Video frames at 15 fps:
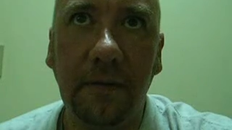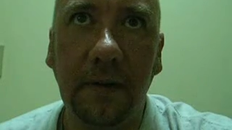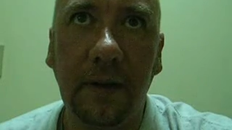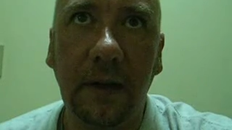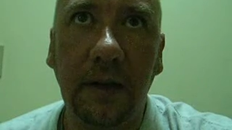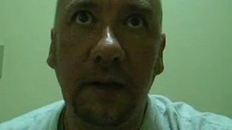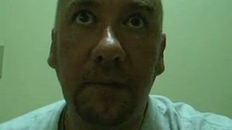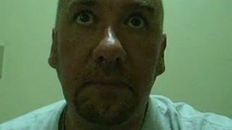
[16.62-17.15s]

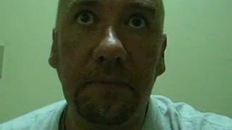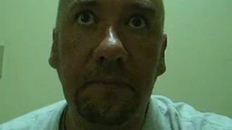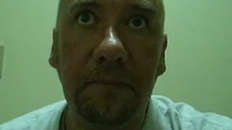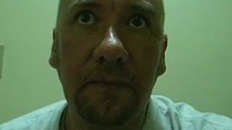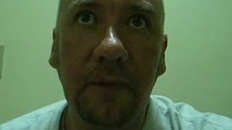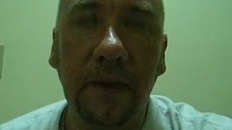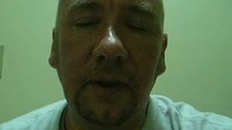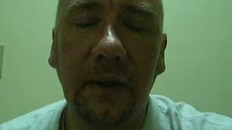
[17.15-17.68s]
Um,
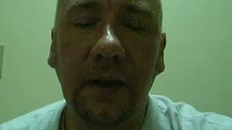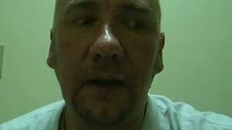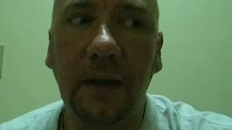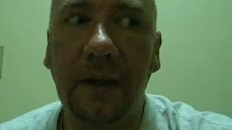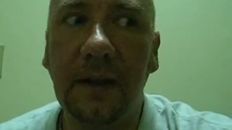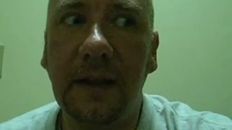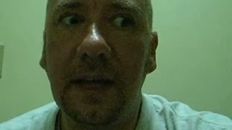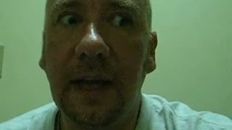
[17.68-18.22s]
I think I
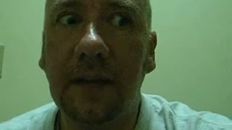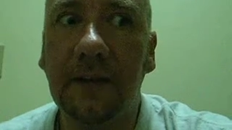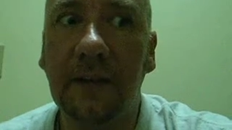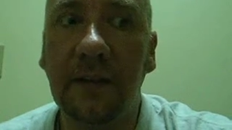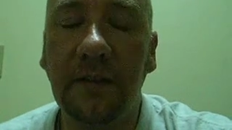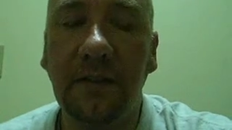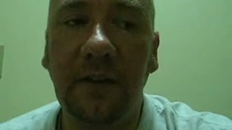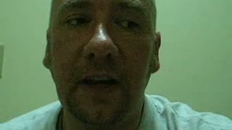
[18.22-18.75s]
did the
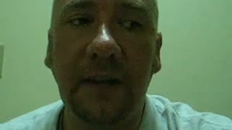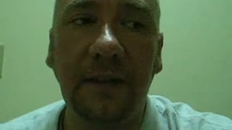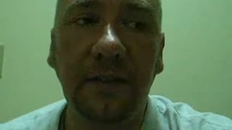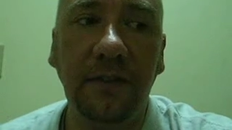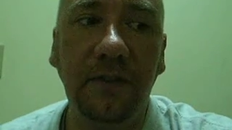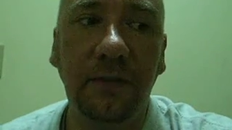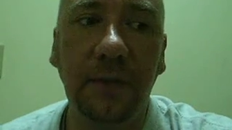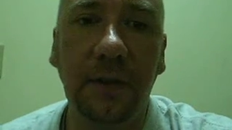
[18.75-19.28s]
accent
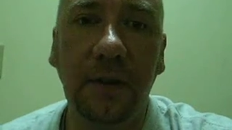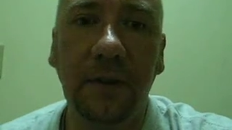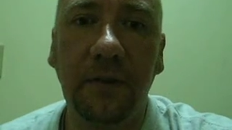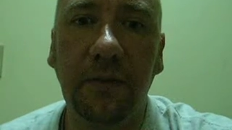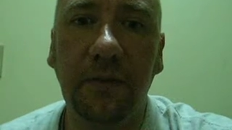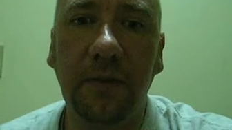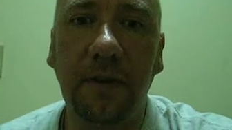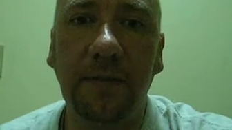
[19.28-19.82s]
challenge with
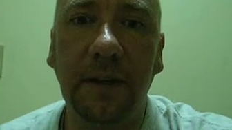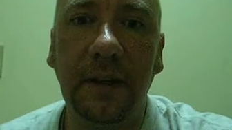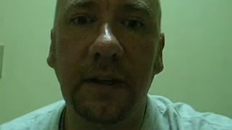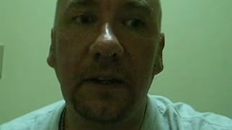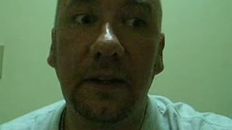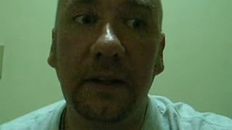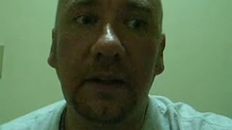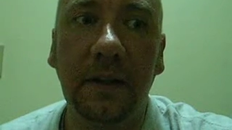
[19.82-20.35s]
Traveller,
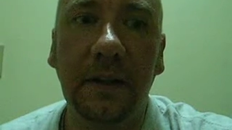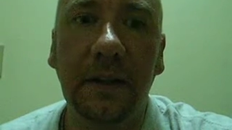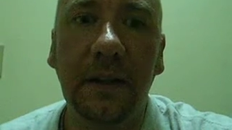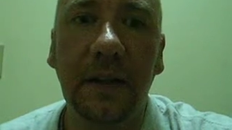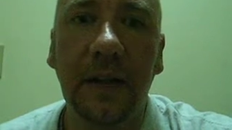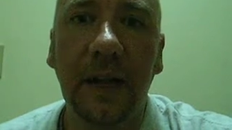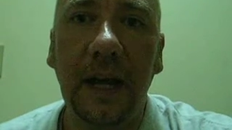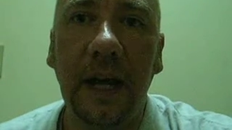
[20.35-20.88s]

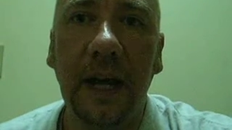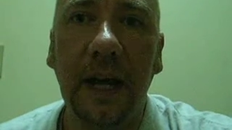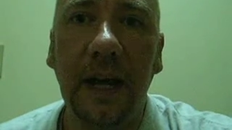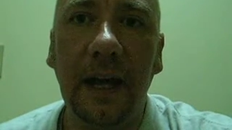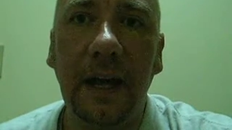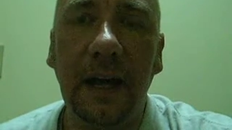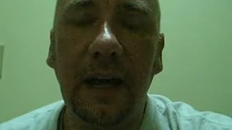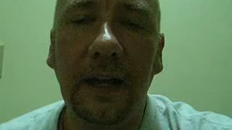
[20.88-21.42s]

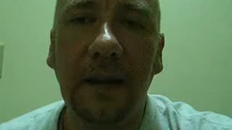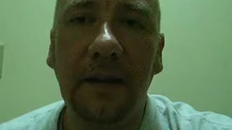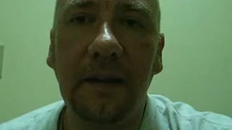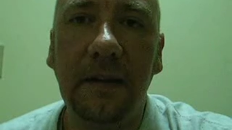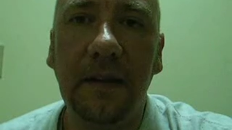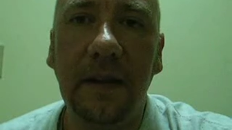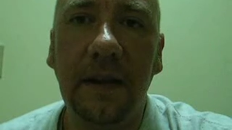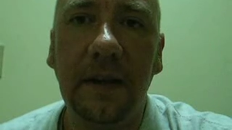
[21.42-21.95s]

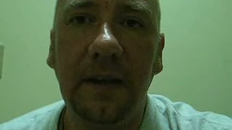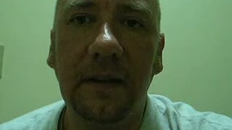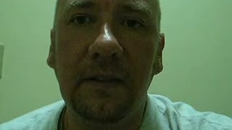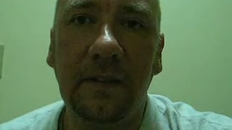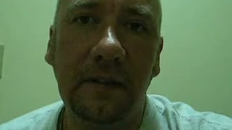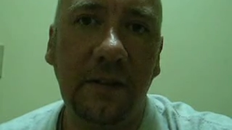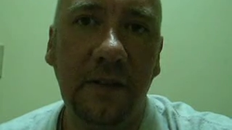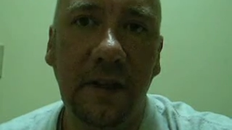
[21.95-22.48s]
and uh,
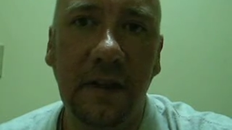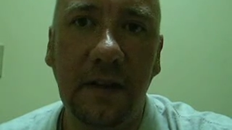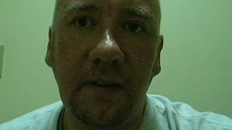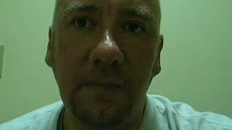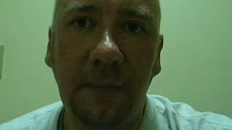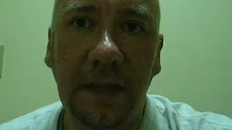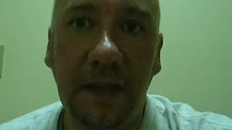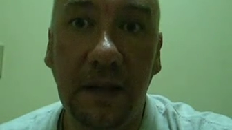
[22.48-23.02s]
since then
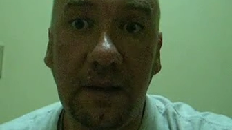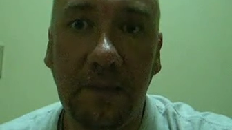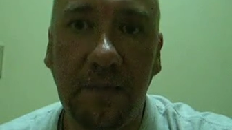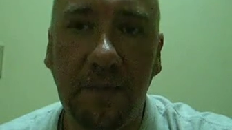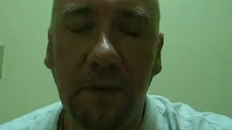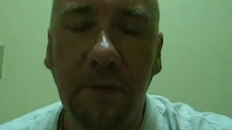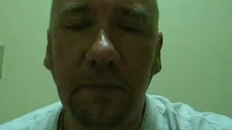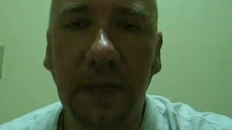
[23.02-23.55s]
there's been
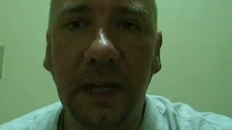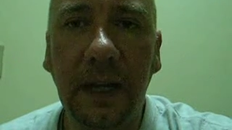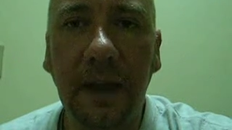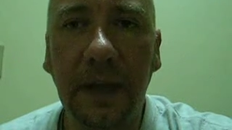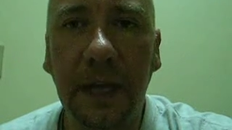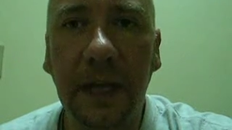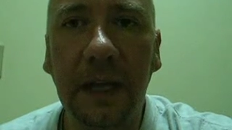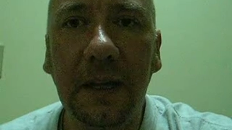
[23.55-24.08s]
probably
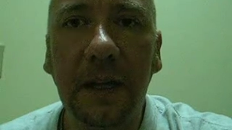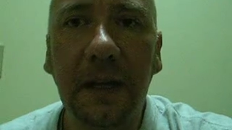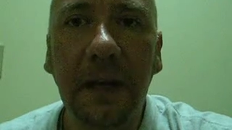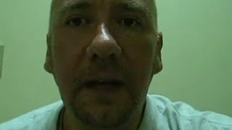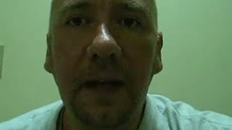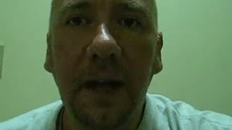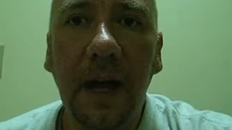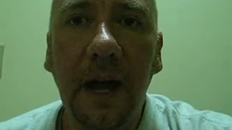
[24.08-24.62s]
nothing.
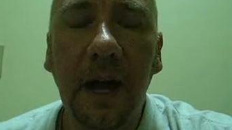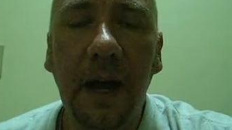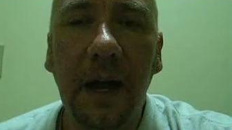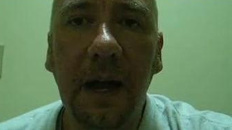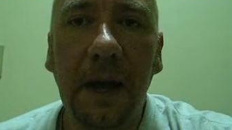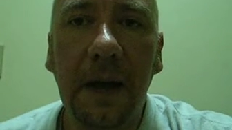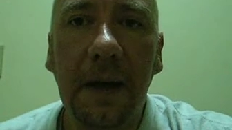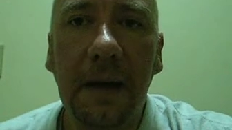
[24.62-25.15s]

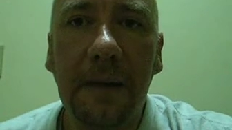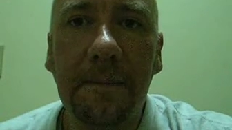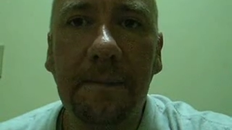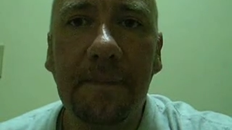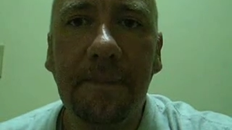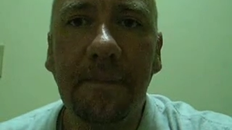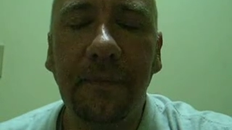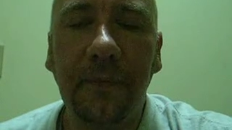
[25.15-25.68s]

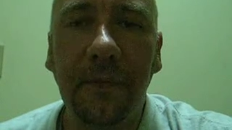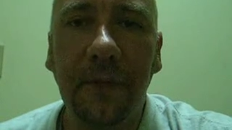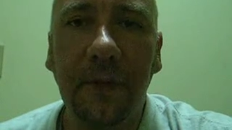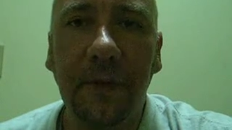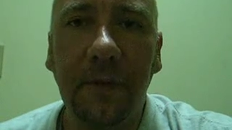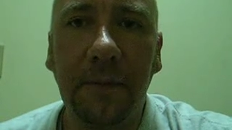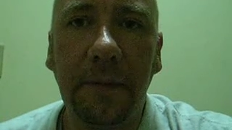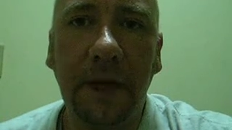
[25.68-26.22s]
Um,
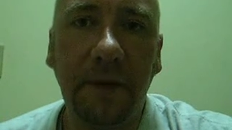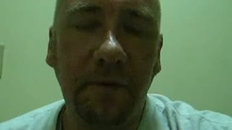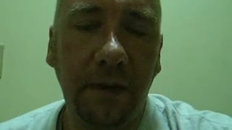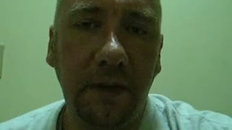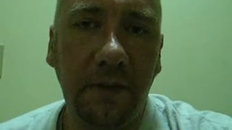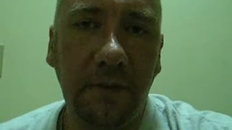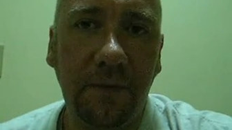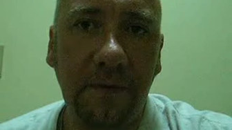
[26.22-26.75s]
the main
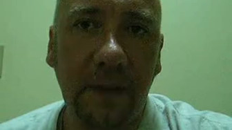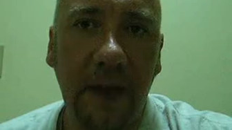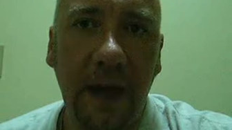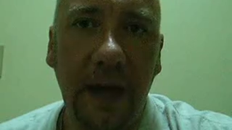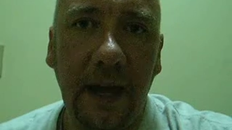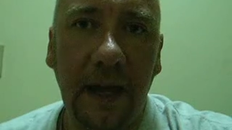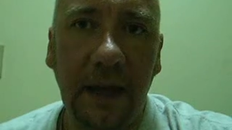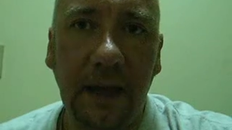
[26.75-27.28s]
reason for
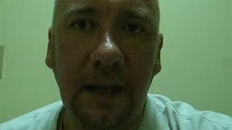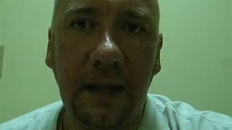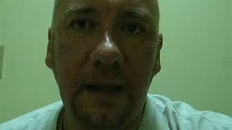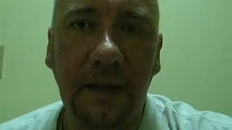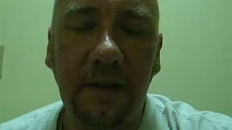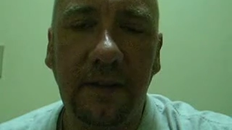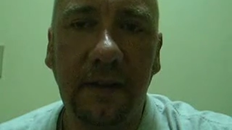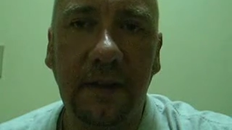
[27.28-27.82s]
that
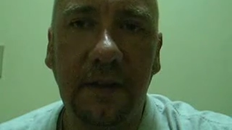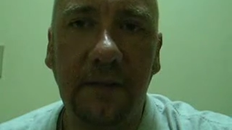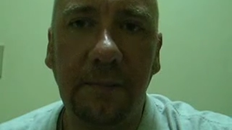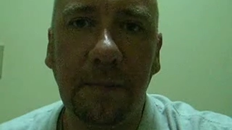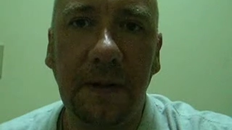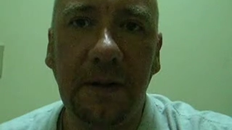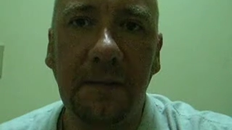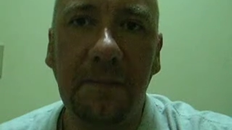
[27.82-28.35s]
is
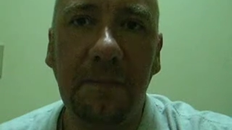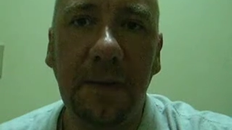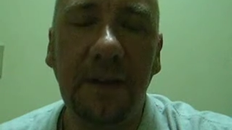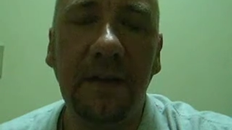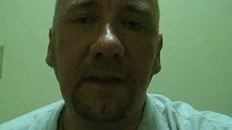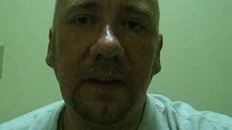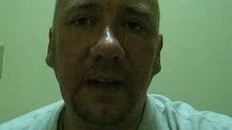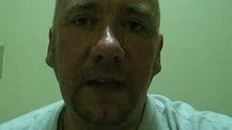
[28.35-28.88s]
I've been
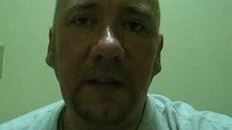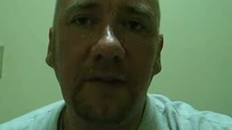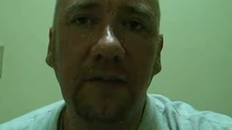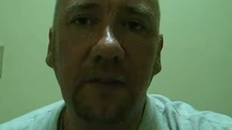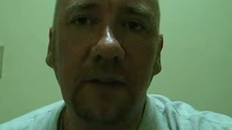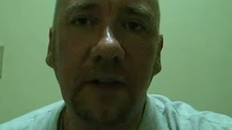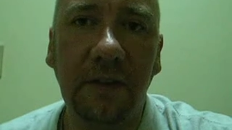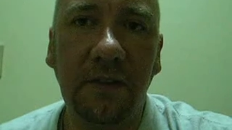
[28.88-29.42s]
busily
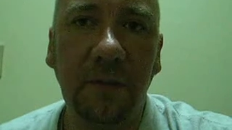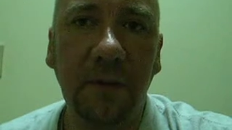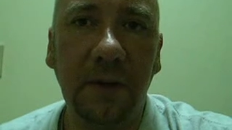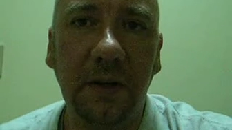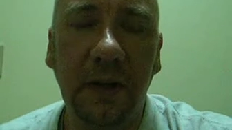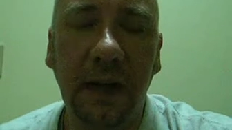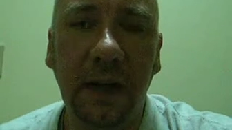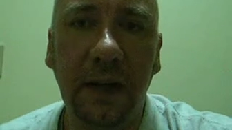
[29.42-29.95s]
trying to
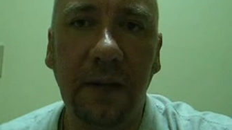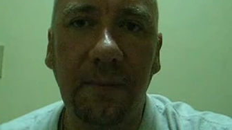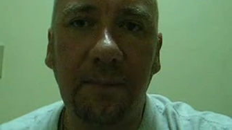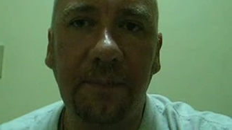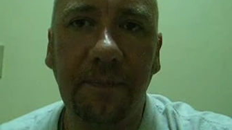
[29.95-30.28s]
work out